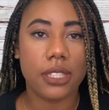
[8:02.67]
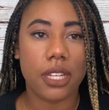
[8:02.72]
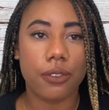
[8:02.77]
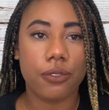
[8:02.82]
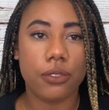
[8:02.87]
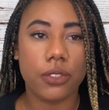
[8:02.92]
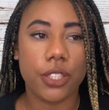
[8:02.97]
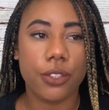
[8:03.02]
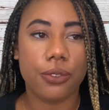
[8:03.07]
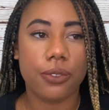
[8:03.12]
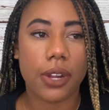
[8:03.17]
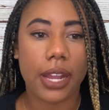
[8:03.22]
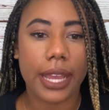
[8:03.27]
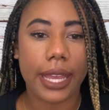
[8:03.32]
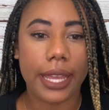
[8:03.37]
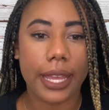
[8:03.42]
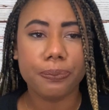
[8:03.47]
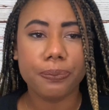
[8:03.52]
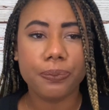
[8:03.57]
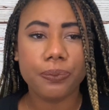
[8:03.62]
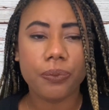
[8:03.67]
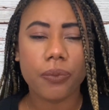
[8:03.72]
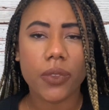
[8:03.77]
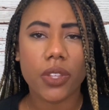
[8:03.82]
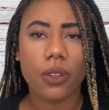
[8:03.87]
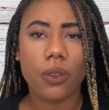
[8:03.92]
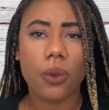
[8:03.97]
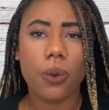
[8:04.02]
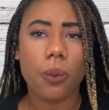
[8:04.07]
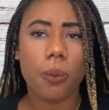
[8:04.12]
Definitely write
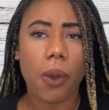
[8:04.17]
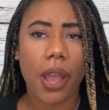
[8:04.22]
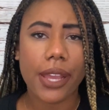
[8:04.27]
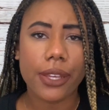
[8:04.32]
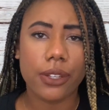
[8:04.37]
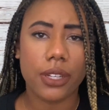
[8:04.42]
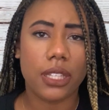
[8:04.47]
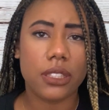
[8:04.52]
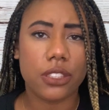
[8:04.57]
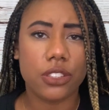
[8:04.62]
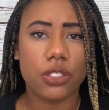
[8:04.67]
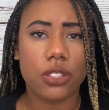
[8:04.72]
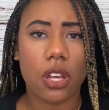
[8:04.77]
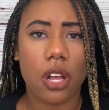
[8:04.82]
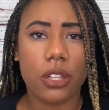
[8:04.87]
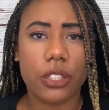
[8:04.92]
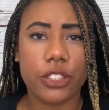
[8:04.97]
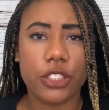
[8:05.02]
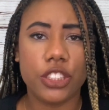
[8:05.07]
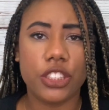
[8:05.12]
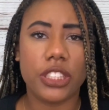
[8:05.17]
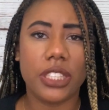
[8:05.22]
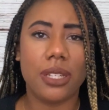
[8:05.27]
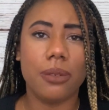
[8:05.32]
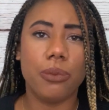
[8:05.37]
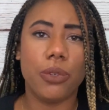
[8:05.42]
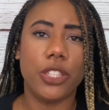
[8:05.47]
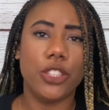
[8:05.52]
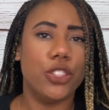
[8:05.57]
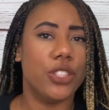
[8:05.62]
why you got the
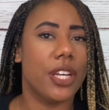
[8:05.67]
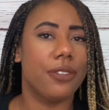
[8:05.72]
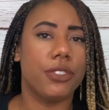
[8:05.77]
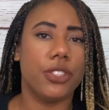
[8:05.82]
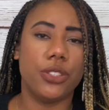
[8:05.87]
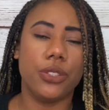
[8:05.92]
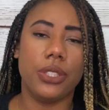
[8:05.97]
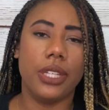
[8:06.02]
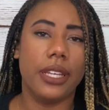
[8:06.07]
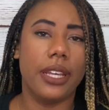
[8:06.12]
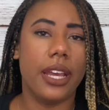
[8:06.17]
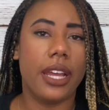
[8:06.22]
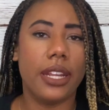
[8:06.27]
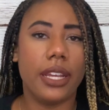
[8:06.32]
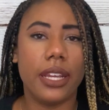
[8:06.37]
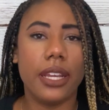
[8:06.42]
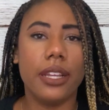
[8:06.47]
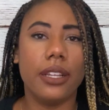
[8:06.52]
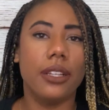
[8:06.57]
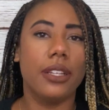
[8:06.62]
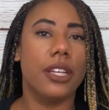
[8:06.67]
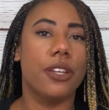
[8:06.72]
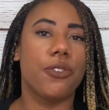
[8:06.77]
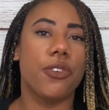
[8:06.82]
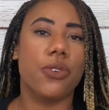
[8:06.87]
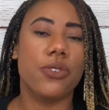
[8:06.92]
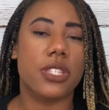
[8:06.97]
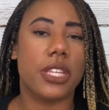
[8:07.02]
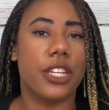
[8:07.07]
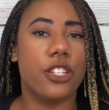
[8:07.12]
scholarship, what did you have to do to get it, if
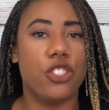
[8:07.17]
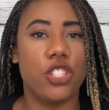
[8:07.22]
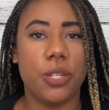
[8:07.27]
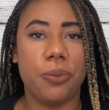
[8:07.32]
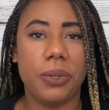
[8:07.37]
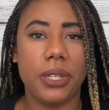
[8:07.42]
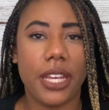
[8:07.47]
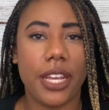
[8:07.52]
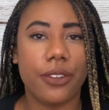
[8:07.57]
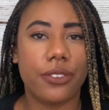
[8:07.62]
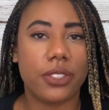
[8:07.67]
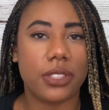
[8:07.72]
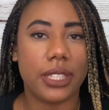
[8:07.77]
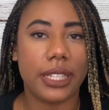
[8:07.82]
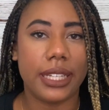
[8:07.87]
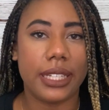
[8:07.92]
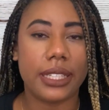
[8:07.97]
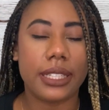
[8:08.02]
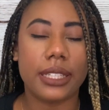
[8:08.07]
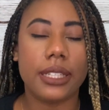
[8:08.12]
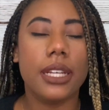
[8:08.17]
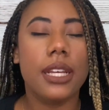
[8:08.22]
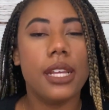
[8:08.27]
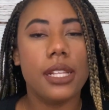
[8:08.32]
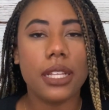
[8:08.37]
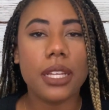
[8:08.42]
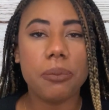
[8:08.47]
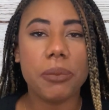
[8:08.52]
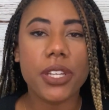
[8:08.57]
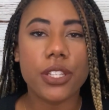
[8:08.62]
it was like GPA related.
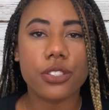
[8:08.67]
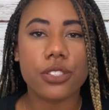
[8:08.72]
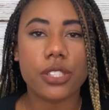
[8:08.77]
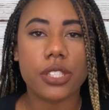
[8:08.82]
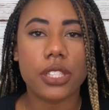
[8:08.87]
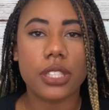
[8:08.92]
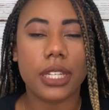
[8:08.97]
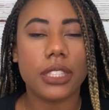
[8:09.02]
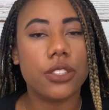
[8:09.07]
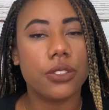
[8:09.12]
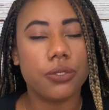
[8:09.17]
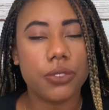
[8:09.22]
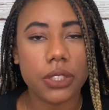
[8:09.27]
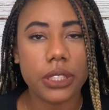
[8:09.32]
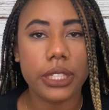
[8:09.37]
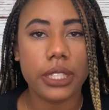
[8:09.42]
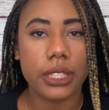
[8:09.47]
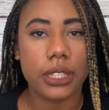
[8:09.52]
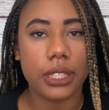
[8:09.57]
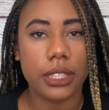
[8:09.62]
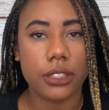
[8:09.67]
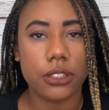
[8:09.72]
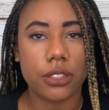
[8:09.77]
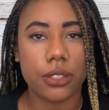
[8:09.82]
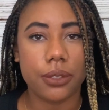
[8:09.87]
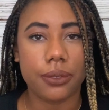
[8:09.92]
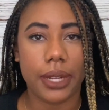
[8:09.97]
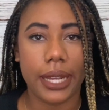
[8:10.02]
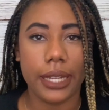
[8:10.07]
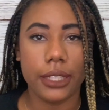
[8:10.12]
Like make sure that's really good things
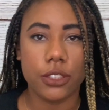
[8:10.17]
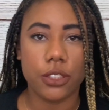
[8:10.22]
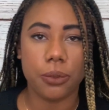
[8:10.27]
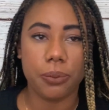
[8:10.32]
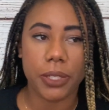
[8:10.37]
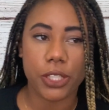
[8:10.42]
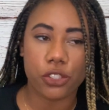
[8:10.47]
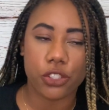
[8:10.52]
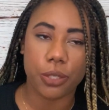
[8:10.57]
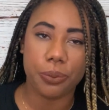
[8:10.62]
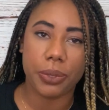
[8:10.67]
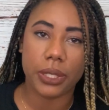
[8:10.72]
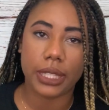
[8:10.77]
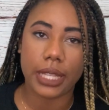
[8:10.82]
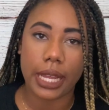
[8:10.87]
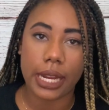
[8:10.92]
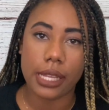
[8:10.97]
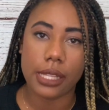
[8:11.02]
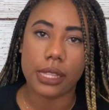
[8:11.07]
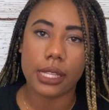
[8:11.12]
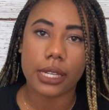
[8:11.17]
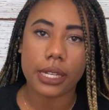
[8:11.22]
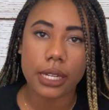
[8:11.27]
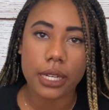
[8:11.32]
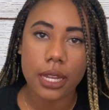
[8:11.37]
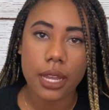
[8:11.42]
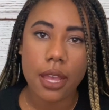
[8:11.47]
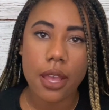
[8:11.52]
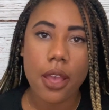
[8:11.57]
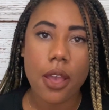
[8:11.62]
to write. So make sure you put that in
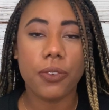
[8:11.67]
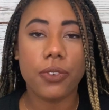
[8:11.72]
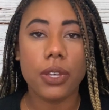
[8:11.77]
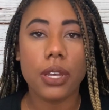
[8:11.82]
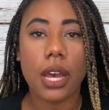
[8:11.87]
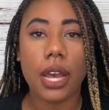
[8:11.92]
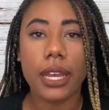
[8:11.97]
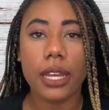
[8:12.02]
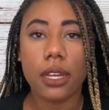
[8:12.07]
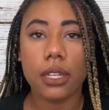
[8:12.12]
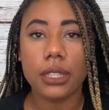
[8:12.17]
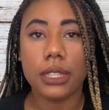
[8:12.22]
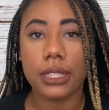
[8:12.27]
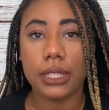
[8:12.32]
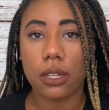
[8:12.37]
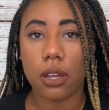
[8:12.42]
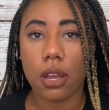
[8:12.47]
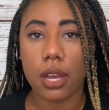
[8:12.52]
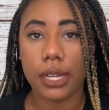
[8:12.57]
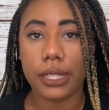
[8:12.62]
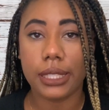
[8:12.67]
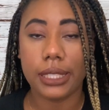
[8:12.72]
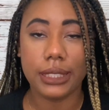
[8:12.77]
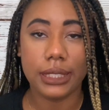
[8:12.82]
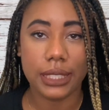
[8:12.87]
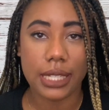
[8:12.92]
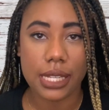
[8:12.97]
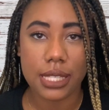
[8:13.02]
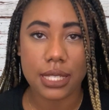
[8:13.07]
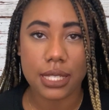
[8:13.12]
there. If you got on the
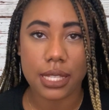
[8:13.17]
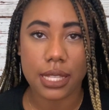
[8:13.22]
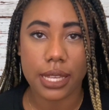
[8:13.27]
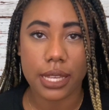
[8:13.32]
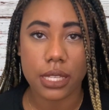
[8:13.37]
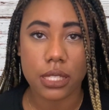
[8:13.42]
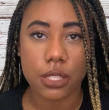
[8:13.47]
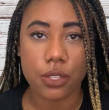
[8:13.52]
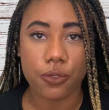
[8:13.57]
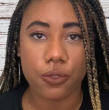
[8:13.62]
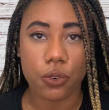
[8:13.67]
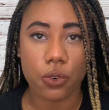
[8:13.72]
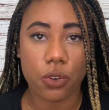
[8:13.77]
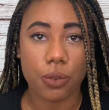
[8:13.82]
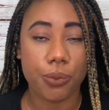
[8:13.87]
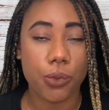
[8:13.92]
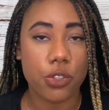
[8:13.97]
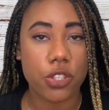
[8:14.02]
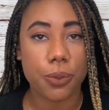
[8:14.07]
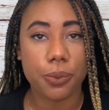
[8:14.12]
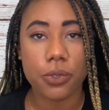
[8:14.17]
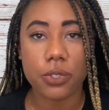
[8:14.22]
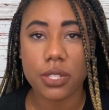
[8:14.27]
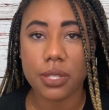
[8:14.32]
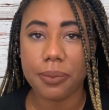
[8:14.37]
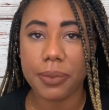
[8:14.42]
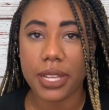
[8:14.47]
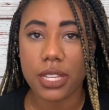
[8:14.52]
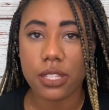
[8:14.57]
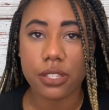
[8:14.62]
dean's list for multiple
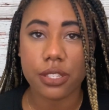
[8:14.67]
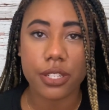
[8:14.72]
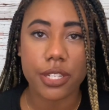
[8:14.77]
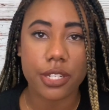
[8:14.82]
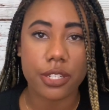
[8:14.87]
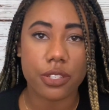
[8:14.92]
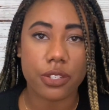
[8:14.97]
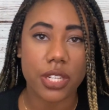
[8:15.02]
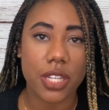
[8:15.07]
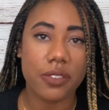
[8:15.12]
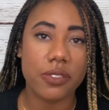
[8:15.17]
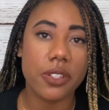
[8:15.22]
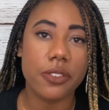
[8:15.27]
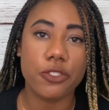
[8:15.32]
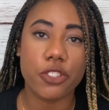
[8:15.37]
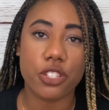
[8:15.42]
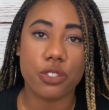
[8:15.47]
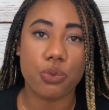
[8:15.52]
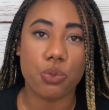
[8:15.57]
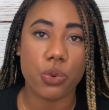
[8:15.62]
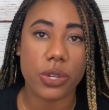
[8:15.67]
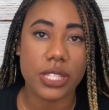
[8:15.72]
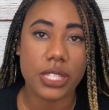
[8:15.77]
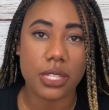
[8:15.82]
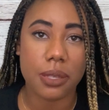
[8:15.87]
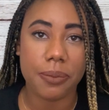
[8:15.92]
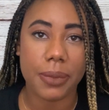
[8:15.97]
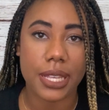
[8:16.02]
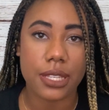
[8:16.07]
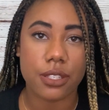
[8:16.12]
semesters or even if just one
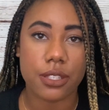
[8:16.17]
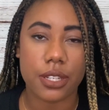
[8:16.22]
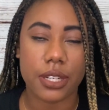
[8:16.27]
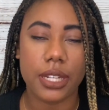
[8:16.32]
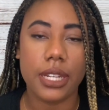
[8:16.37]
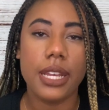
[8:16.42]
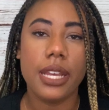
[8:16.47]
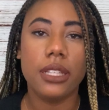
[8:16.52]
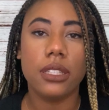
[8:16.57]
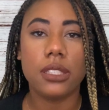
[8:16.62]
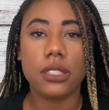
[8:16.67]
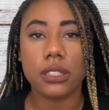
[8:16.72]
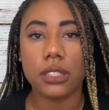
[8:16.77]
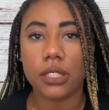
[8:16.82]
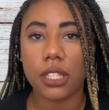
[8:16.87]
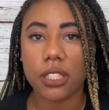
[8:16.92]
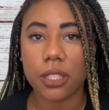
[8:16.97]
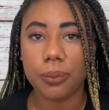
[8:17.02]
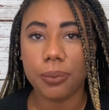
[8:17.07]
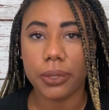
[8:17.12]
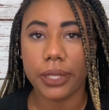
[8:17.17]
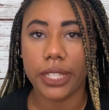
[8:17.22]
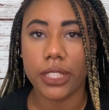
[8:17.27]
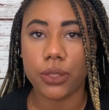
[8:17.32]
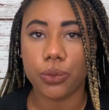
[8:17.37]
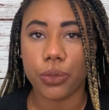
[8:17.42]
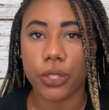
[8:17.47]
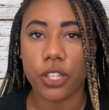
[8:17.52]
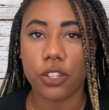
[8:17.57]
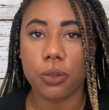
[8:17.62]
semester, this is another
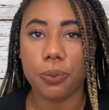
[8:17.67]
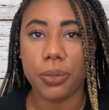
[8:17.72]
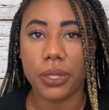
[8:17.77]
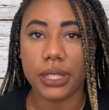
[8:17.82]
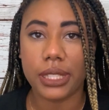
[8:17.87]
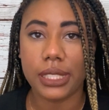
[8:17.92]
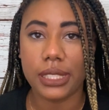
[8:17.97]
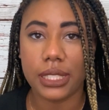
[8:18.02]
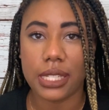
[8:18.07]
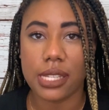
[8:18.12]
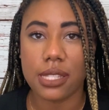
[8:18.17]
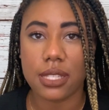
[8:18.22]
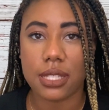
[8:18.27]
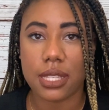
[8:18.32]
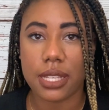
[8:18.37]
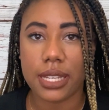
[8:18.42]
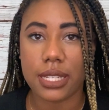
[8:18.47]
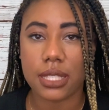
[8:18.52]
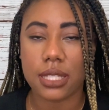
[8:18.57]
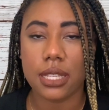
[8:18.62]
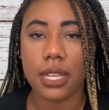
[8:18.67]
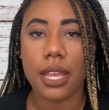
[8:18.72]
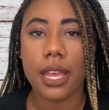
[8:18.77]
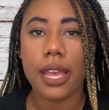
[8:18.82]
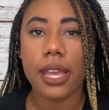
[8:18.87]
place where you'll put the dean's list.